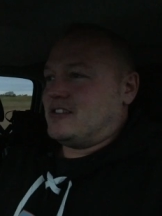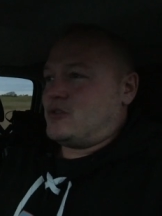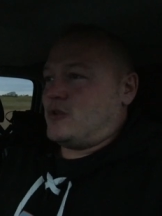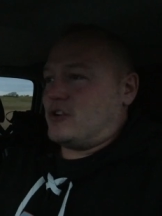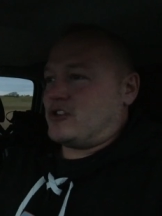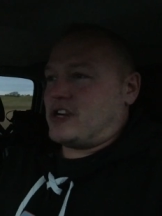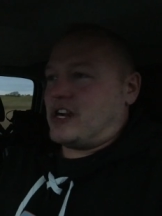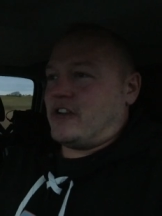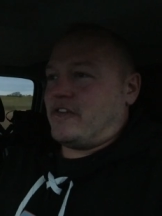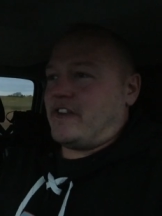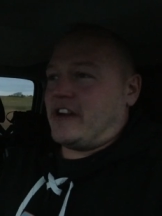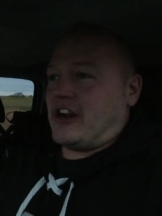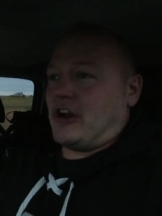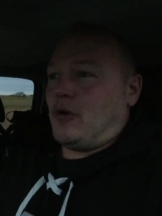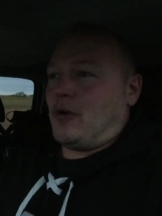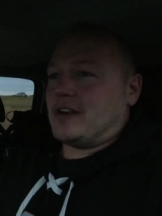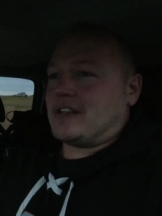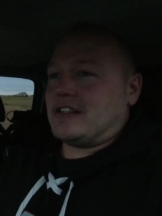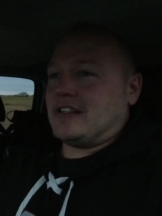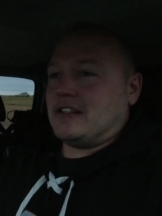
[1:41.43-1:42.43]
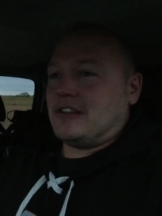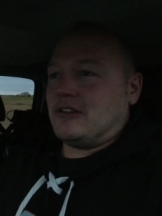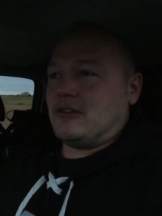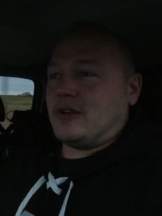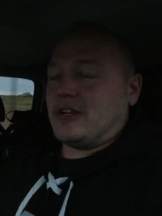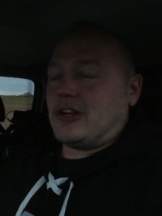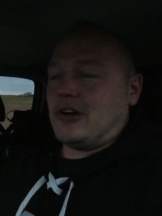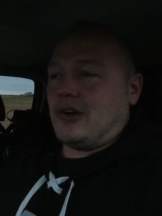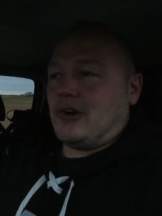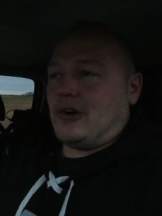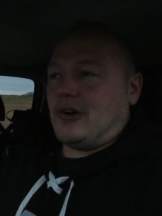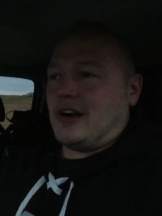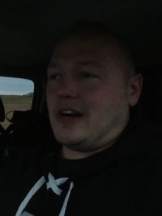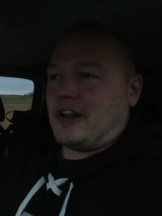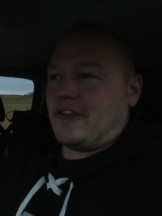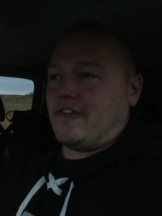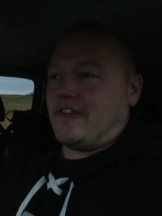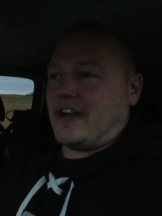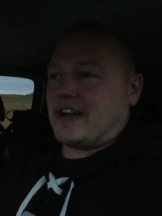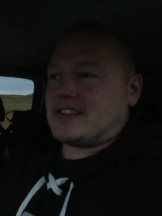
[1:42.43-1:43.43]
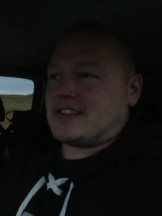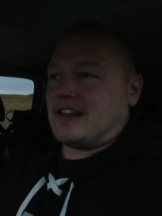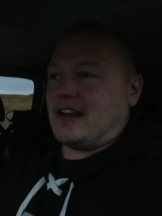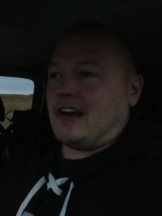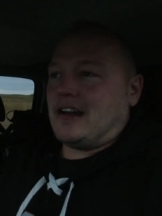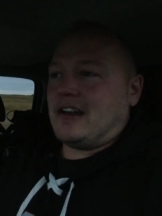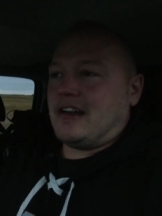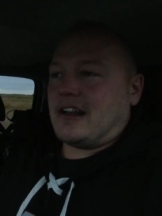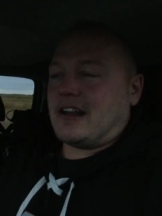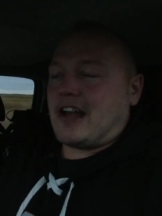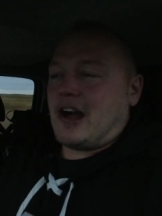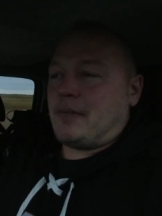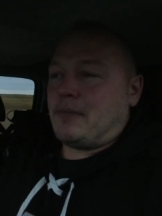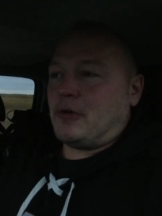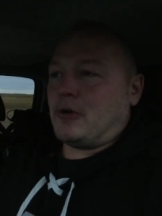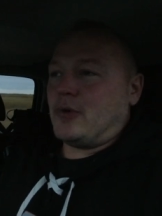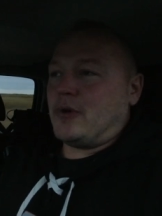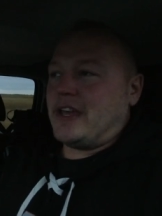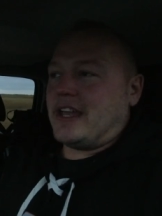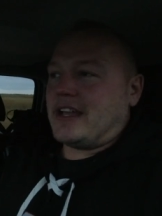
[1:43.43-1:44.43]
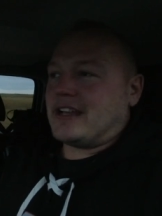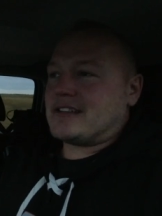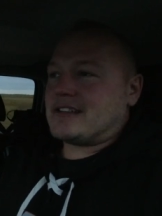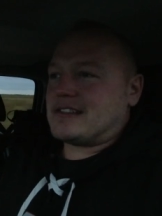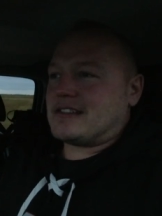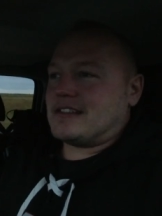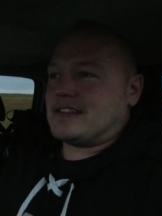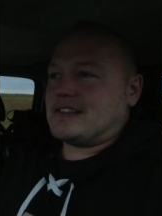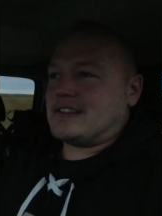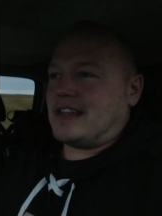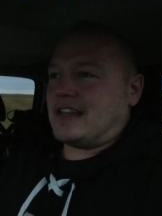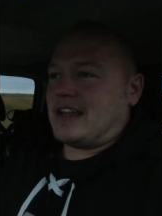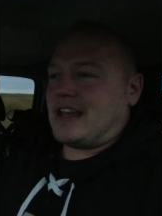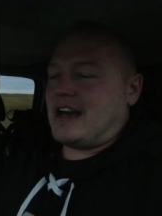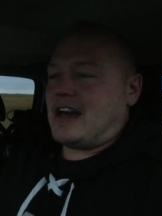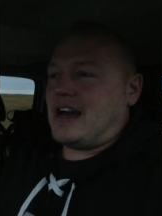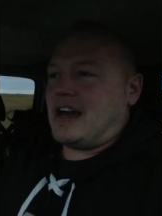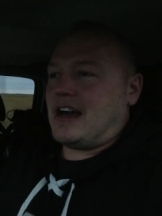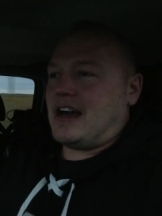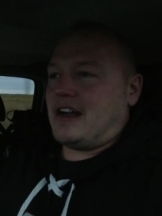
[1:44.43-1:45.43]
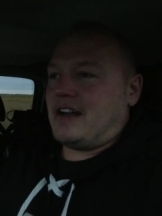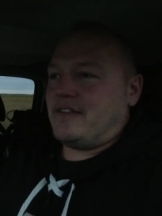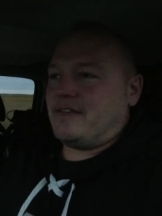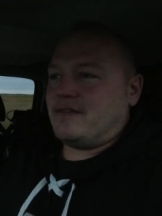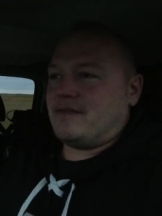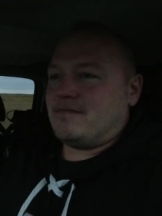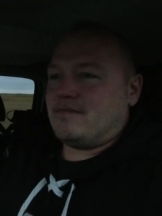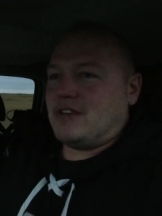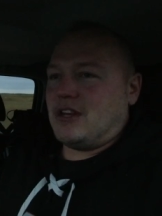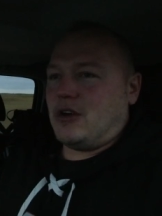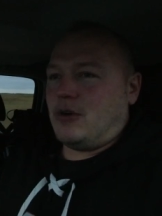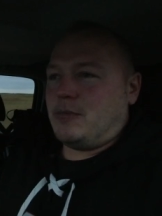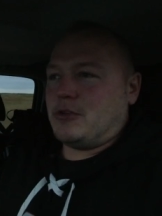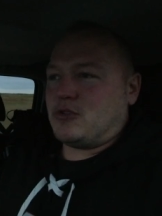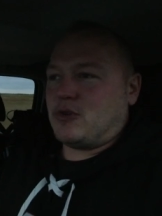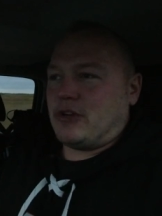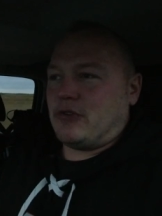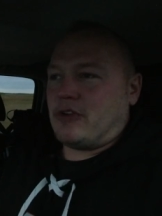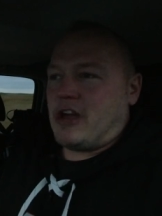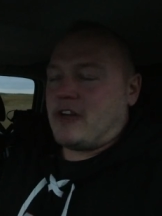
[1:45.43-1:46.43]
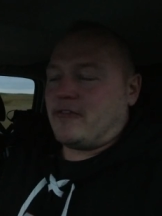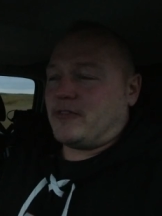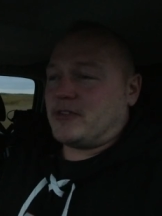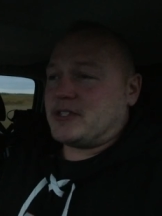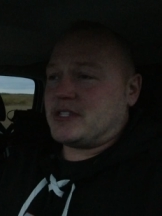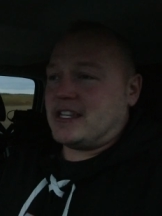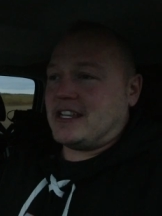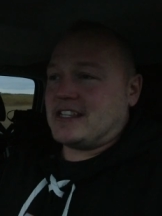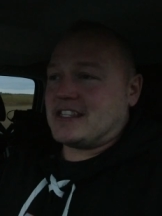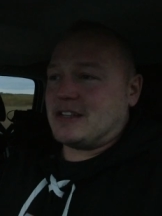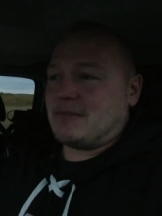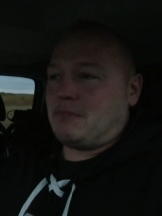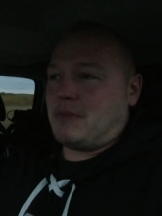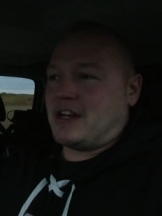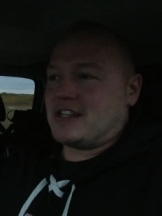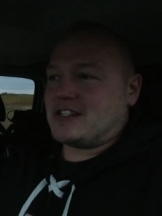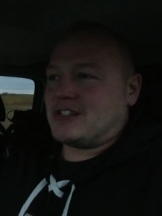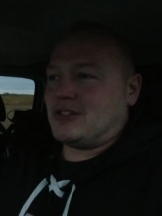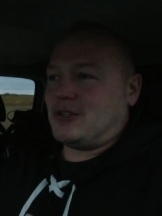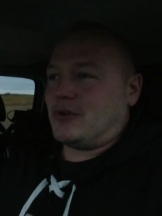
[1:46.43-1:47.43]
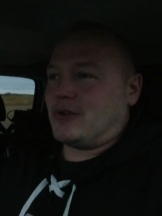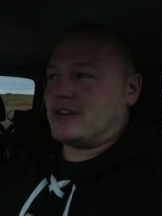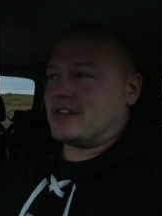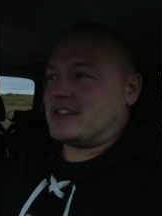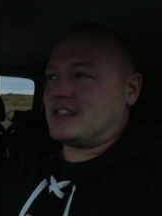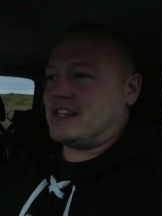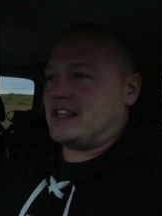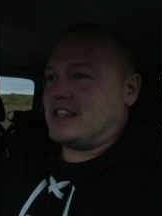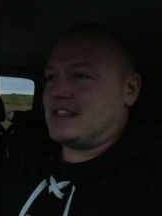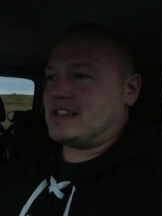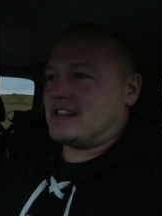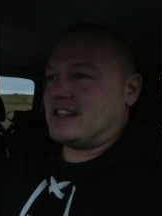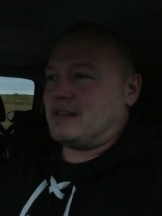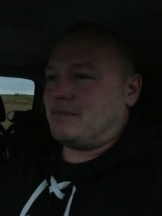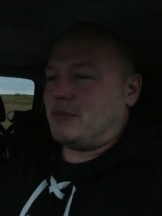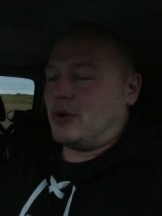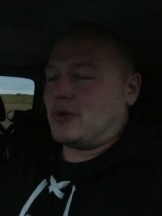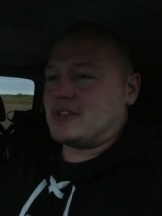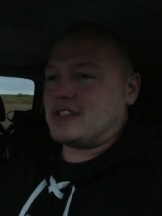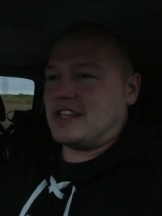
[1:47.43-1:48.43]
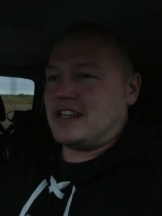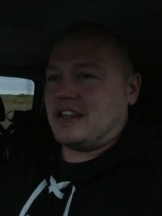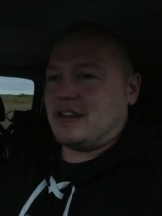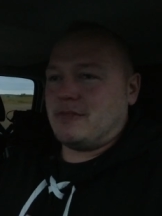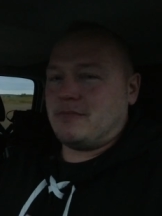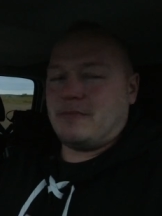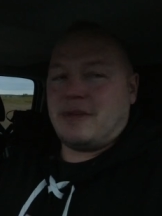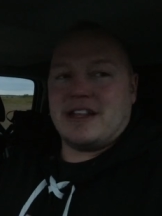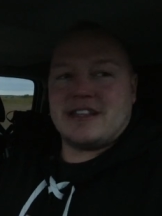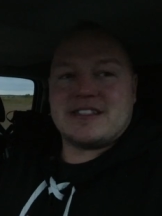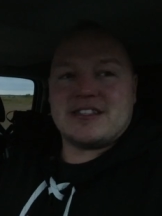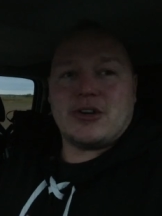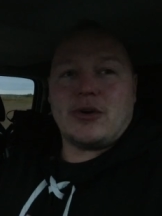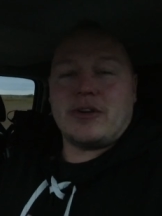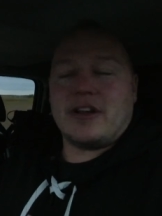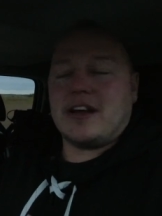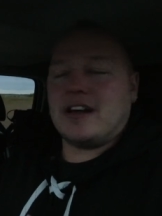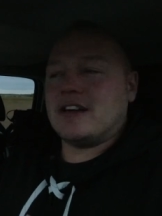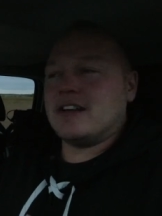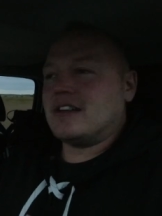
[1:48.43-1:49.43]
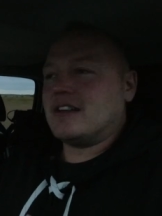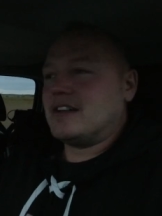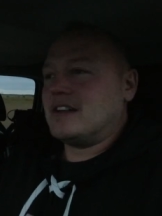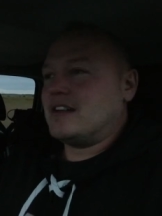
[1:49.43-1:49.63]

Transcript: So we're trying to figure out what to do. We go on a pheasant hunt in a couple weeks. It's like, ah, you know, between rifle season, muzzleloader season, and bow season in Minnesota,